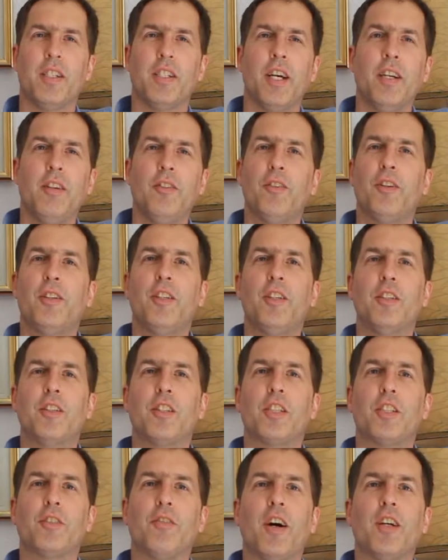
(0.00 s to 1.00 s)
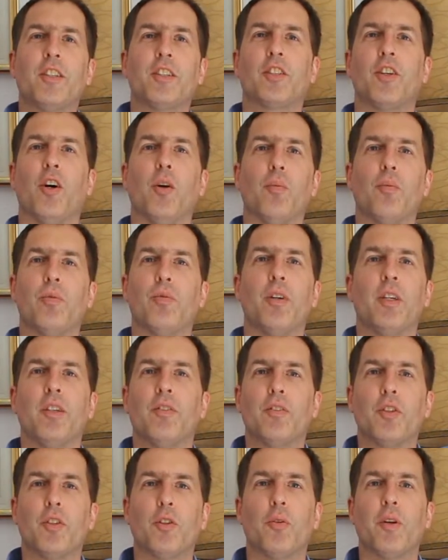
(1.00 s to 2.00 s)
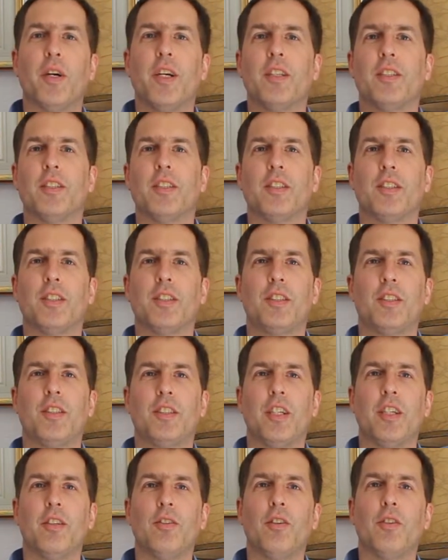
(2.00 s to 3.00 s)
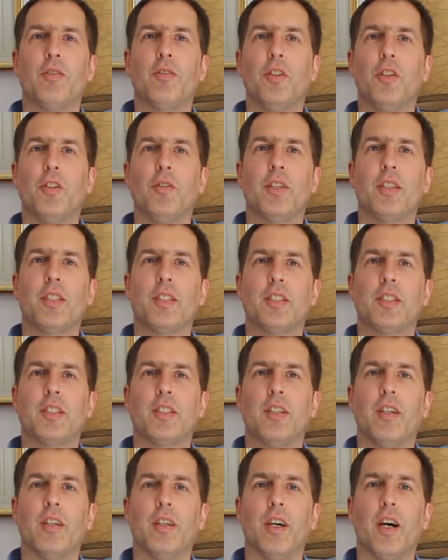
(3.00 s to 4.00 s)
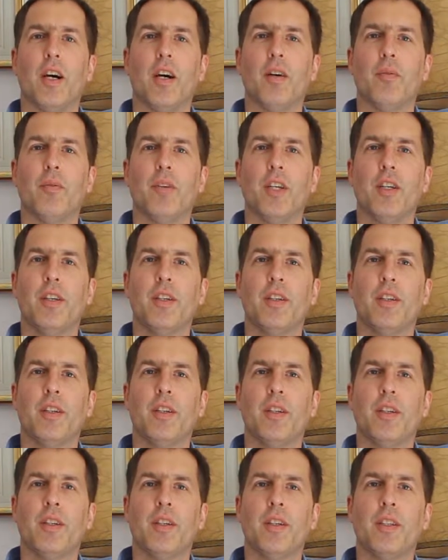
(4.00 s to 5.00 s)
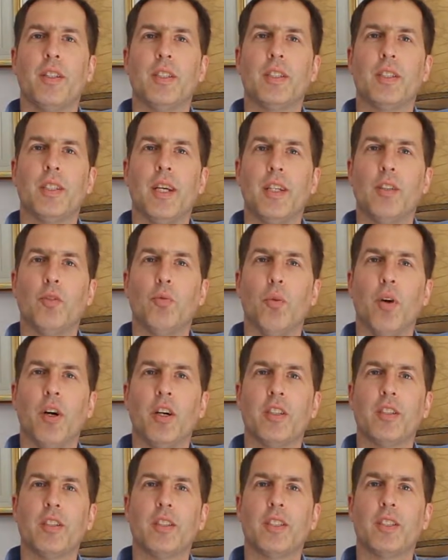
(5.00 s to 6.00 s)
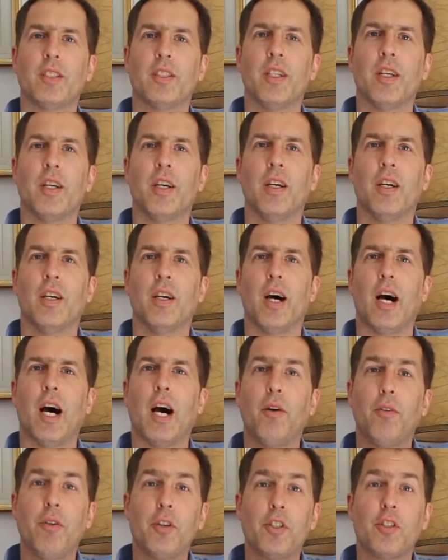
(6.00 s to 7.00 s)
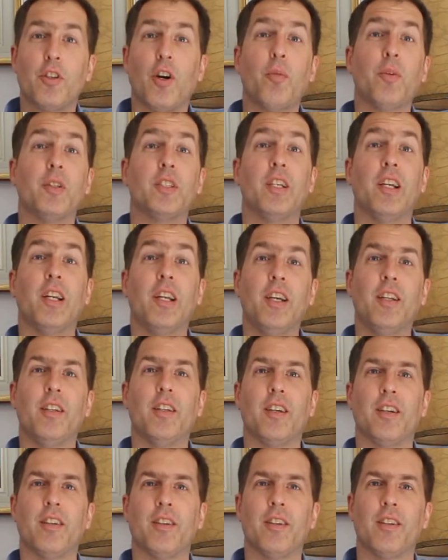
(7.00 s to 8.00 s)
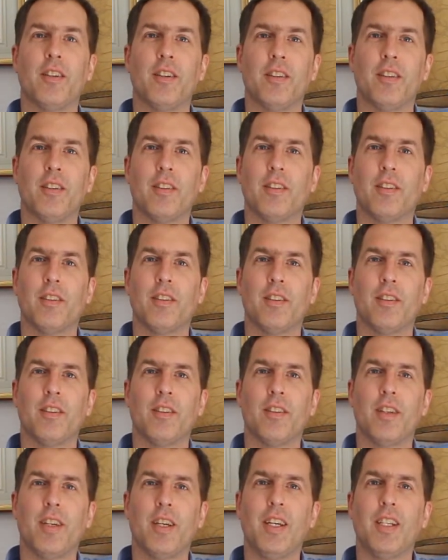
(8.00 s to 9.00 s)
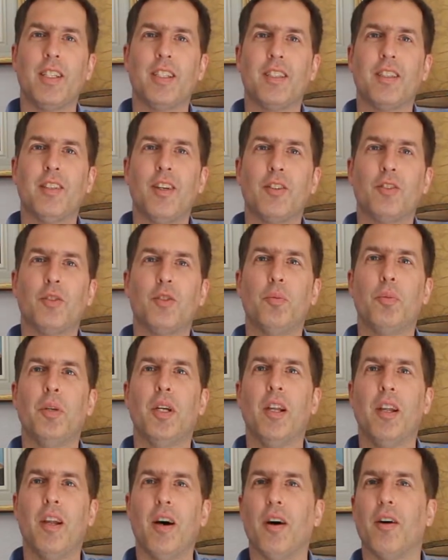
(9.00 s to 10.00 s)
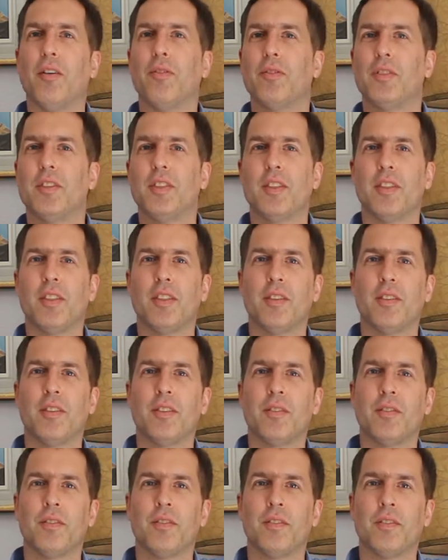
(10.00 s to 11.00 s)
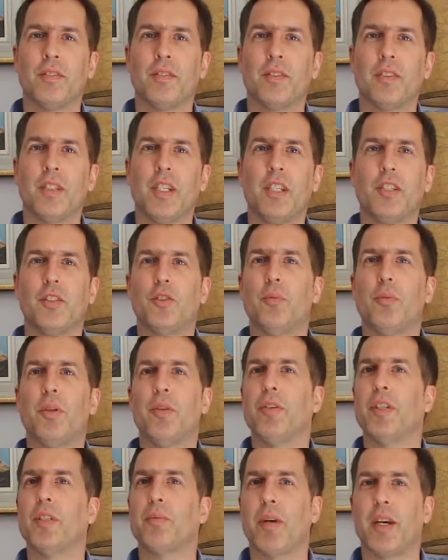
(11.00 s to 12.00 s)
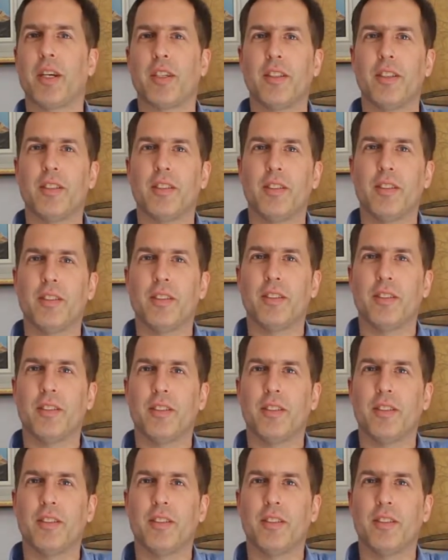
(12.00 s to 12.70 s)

General Schwarzkopf, one of the greatest generals of the US uh, Army, said once, our job as a leader is not to be loved, is to be respected.